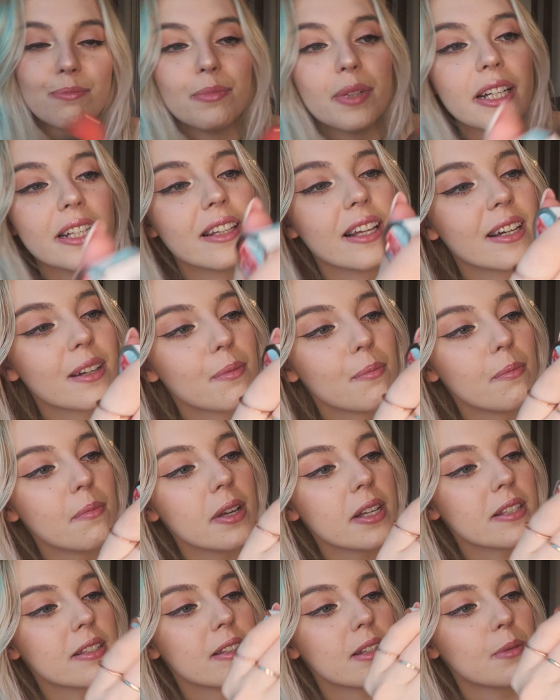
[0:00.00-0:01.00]
Me like
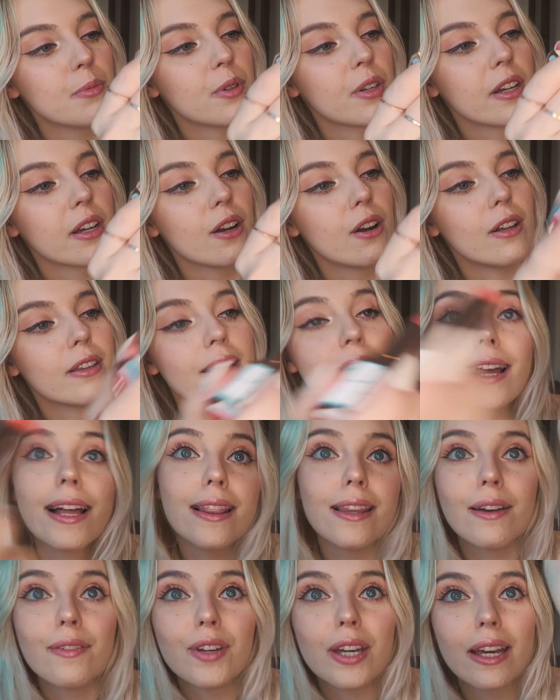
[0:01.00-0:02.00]
messily putting it on, like I
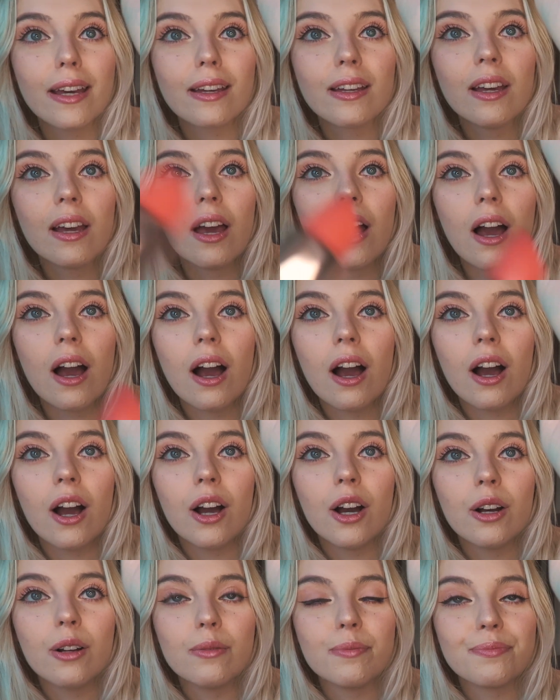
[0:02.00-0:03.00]
love it.
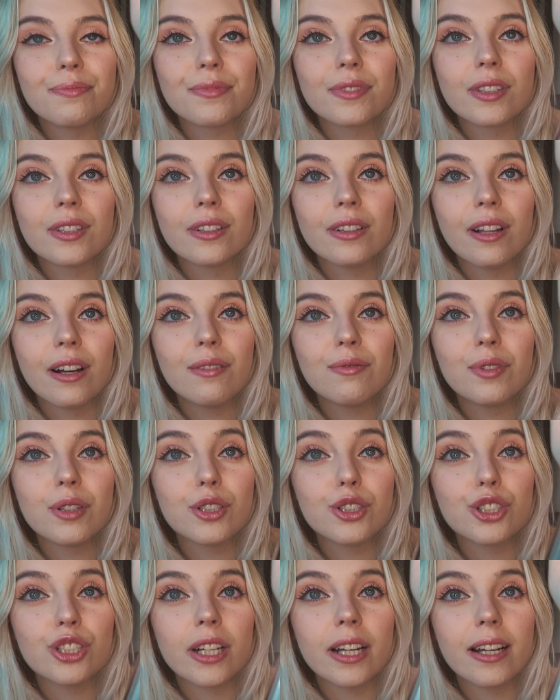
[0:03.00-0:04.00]
Um, love
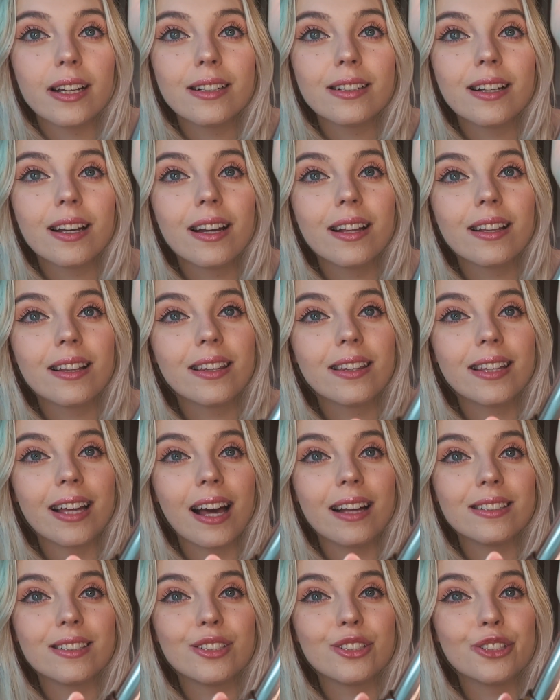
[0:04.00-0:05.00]
this shade.
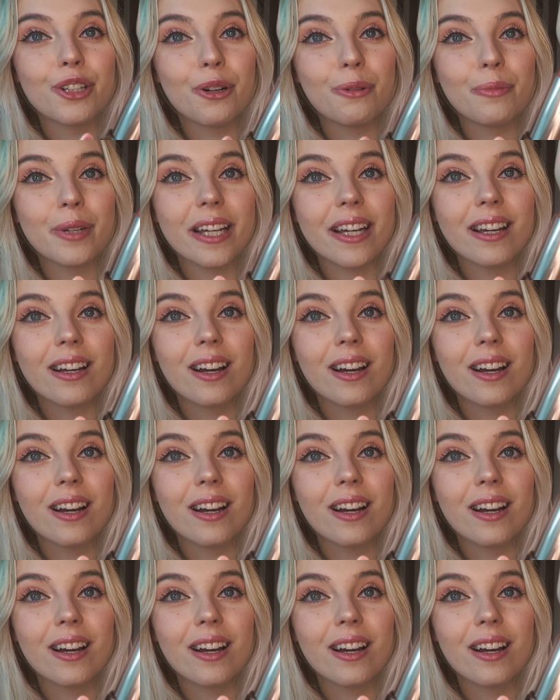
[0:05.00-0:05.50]
That is so me.